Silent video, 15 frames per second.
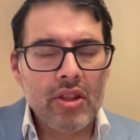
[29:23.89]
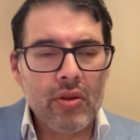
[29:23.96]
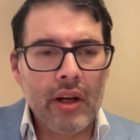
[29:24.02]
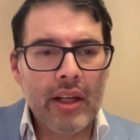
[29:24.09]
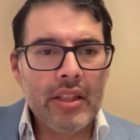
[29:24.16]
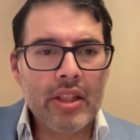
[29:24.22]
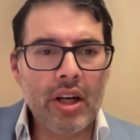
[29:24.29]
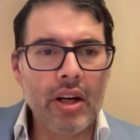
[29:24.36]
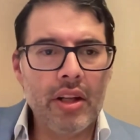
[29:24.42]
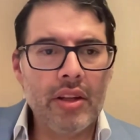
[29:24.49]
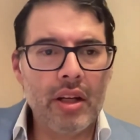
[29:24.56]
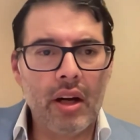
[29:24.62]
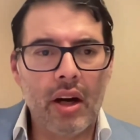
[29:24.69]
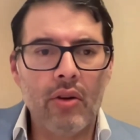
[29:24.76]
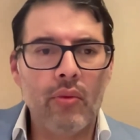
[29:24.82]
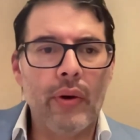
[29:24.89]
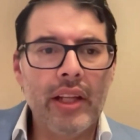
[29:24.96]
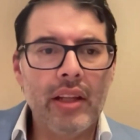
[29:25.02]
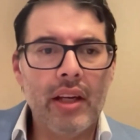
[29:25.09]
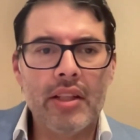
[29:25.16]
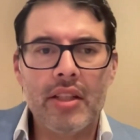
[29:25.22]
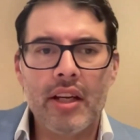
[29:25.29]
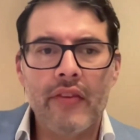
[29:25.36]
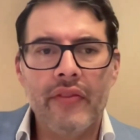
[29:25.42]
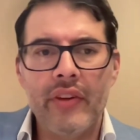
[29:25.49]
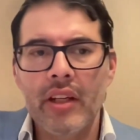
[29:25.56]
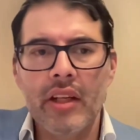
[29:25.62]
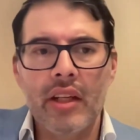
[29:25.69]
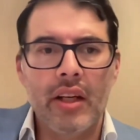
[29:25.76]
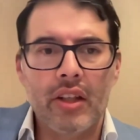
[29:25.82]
So I started our weight loss stuff in